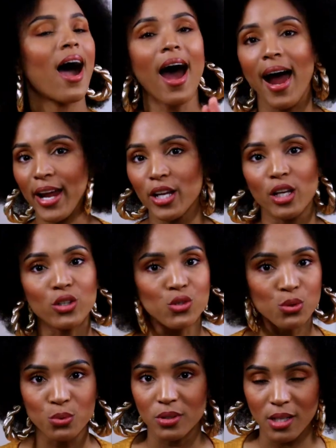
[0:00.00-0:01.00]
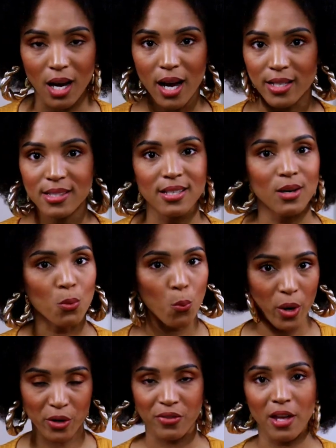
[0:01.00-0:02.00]
I do not
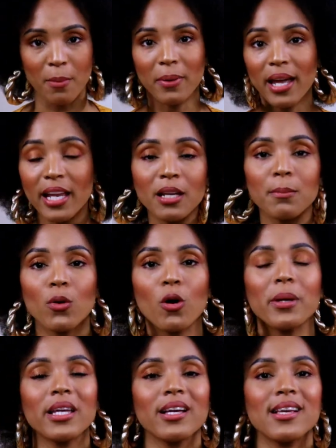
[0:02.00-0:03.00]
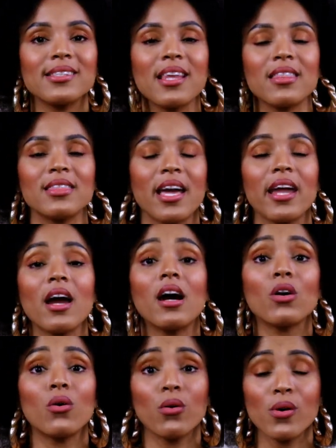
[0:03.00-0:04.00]
wear them anymore because they
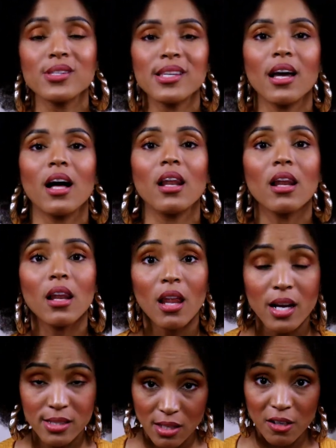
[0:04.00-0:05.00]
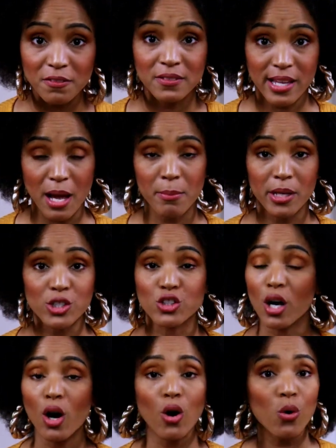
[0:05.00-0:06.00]
are causing a lot of damage,
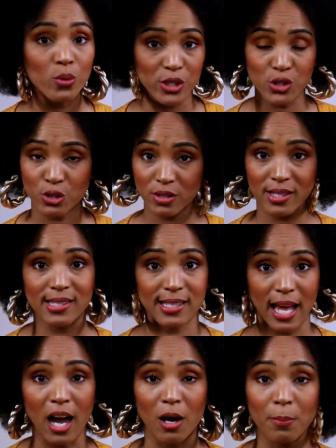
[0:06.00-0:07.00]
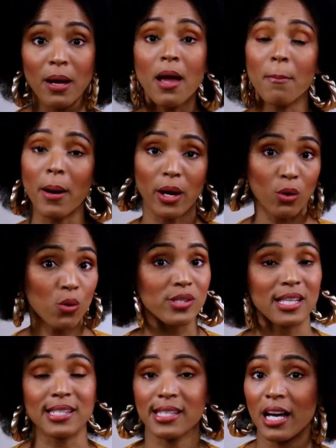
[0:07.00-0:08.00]
not only to the scalp by
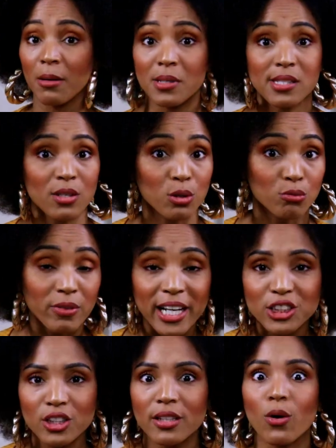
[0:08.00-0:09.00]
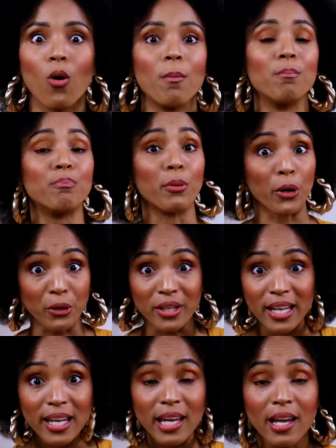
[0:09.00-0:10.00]
causing scalp discoloration or
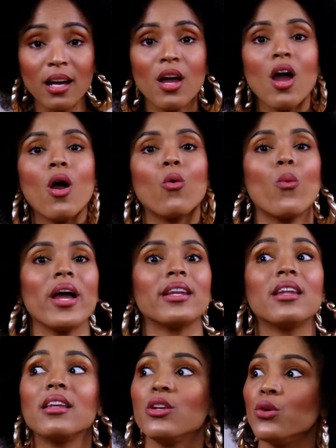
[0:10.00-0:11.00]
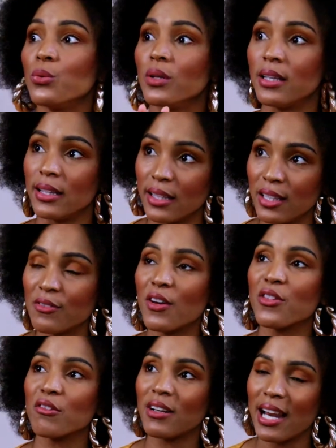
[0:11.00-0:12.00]
burning when you leave
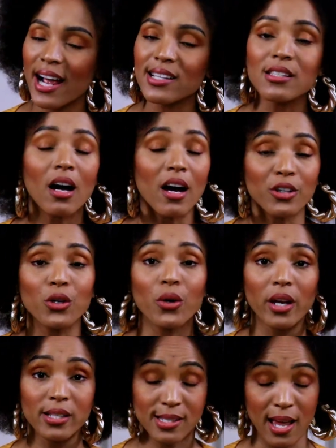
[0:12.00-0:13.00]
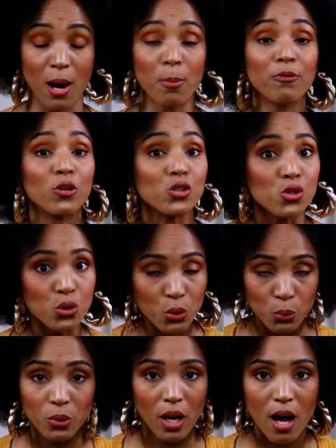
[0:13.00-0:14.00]
the relaxer on your scalp for
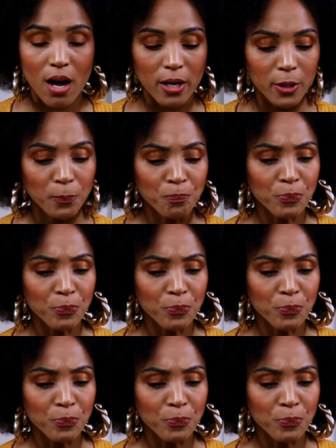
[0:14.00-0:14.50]
too long.